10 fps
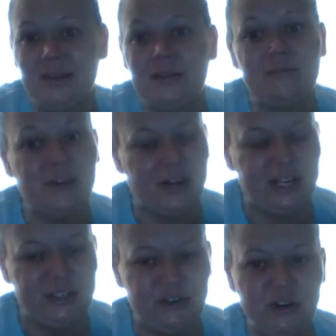Very
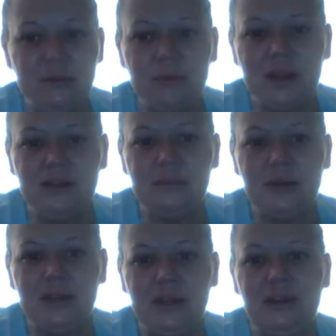true, braided
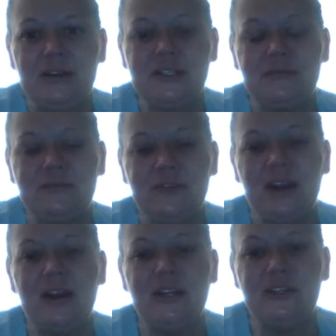butt hairs.
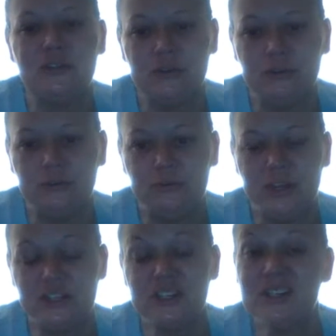Very true.
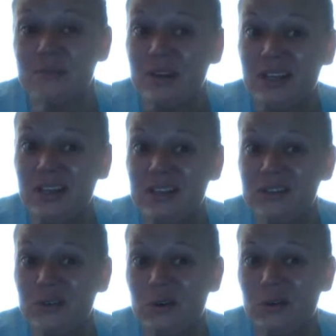It's just the monkey can
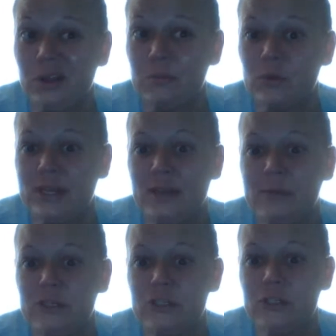do a whole lot more
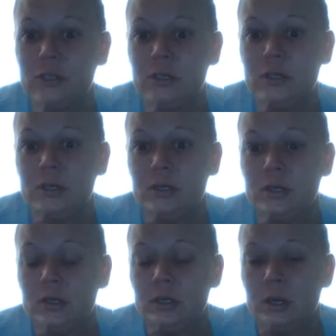damage.
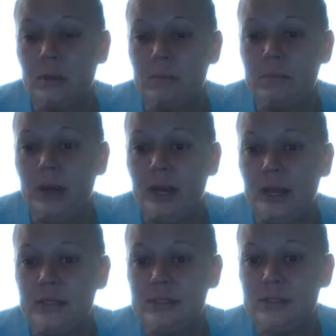
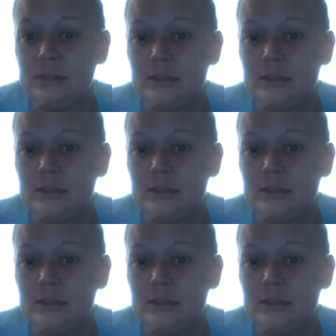But